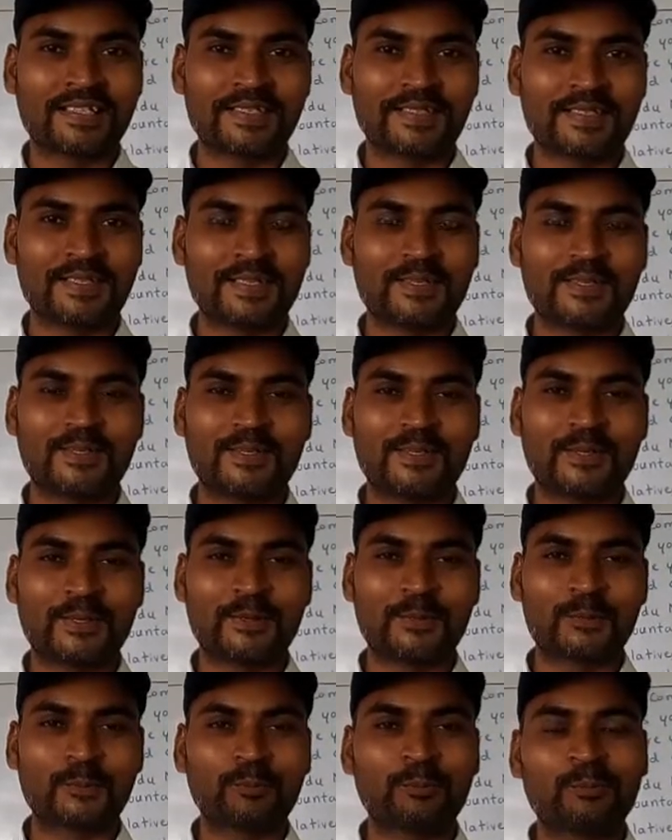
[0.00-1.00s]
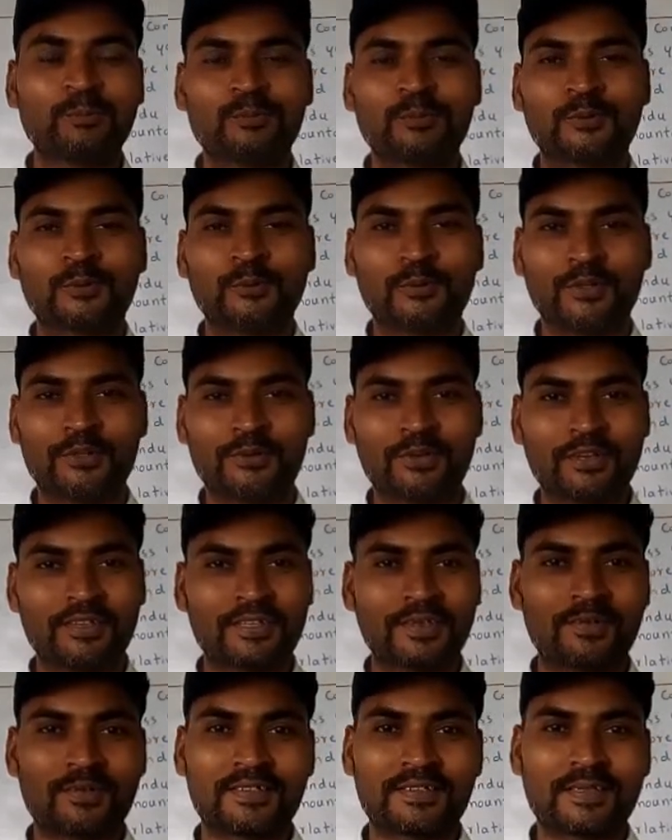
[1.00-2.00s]
Just now we
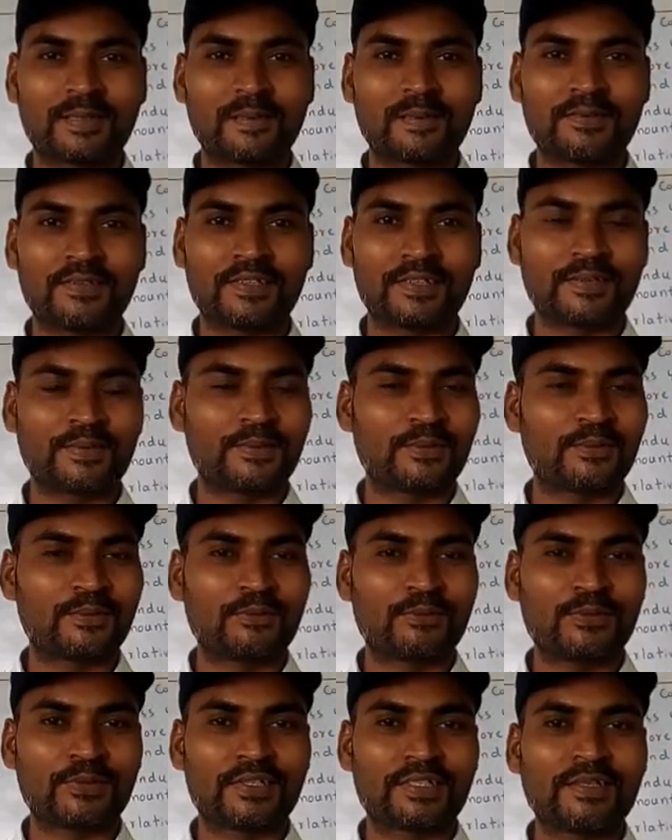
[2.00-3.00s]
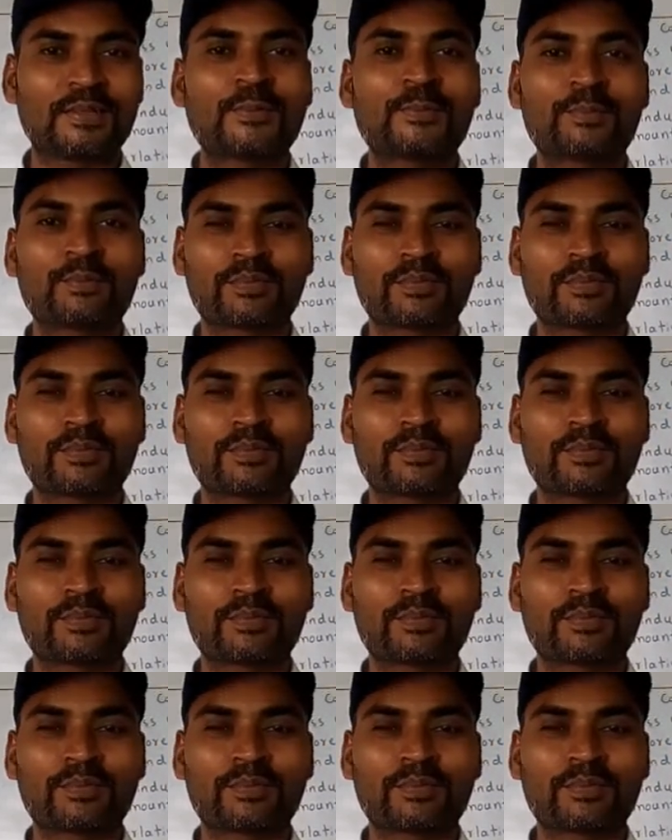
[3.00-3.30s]
got ourselves introduced